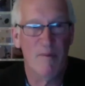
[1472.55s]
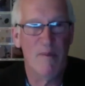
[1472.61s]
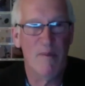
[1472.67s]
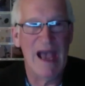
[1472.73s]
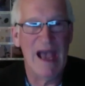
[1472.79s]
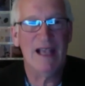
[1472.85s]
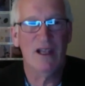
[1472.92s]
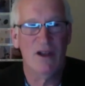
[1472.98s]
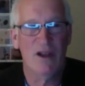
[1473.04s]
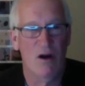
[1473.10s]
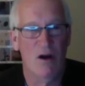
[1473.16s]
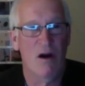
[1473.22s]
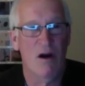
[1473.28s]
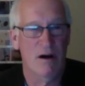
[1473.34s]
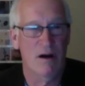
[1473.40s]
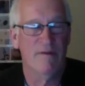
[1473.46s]

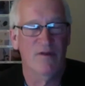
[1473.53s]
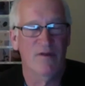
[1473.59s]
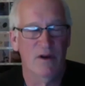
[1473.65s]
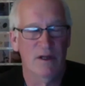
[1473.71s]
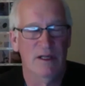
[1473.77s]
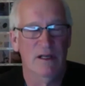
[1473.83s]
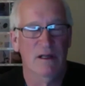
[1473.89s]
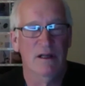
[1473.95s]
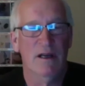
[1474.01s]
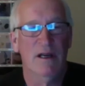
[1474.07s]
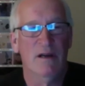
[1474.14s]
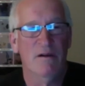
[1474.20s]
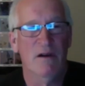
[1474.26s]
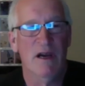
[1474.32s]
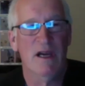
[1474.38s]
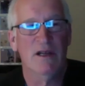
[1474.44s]
backyard fertility
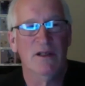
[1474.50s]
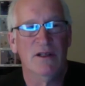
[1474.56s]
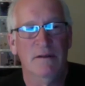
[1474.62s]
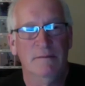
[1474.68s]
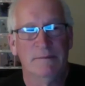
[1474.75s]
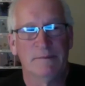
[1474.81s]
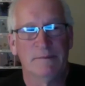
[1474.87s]
creation,